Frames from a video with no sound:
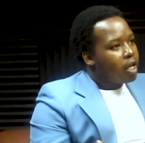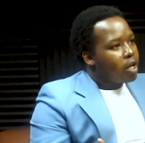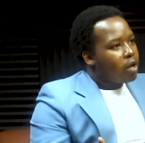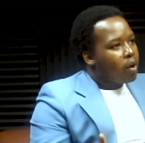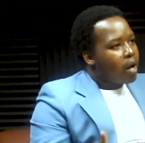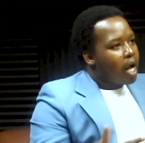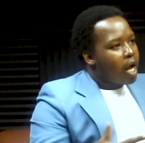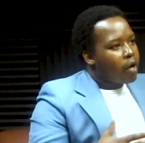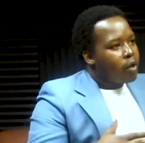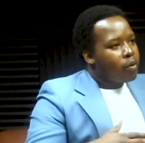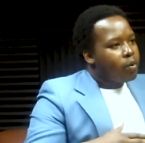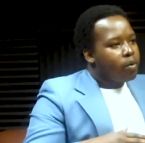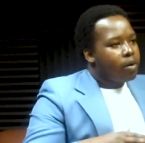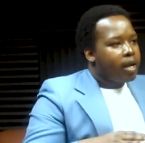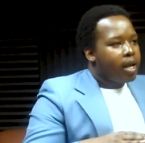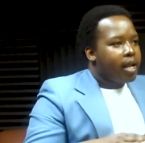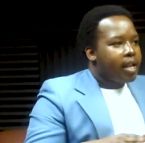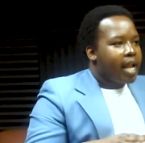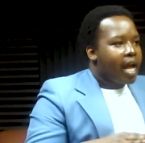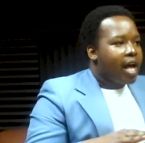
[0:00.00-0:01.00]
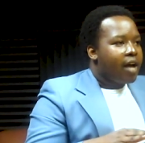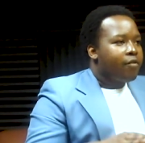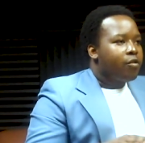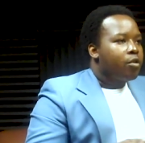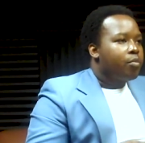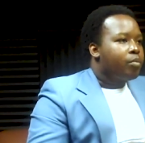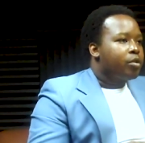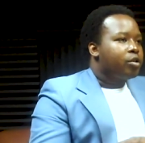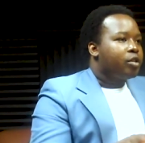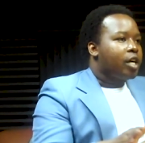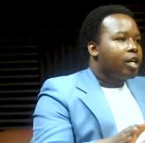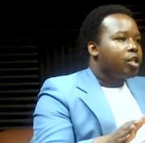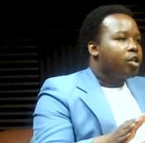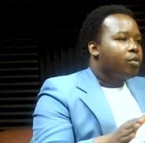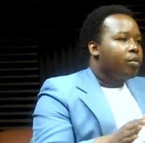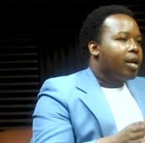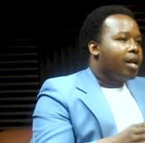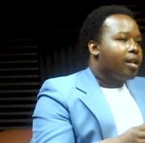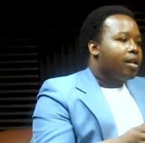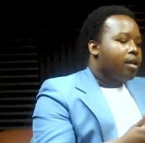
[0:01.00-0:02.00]
you know how you can have your
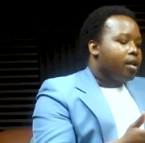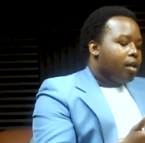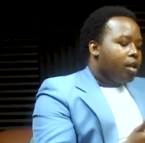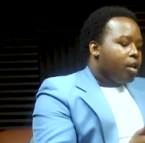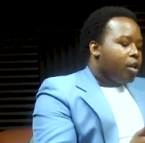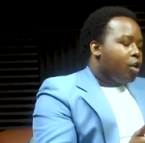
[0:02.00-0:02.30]
trajectory and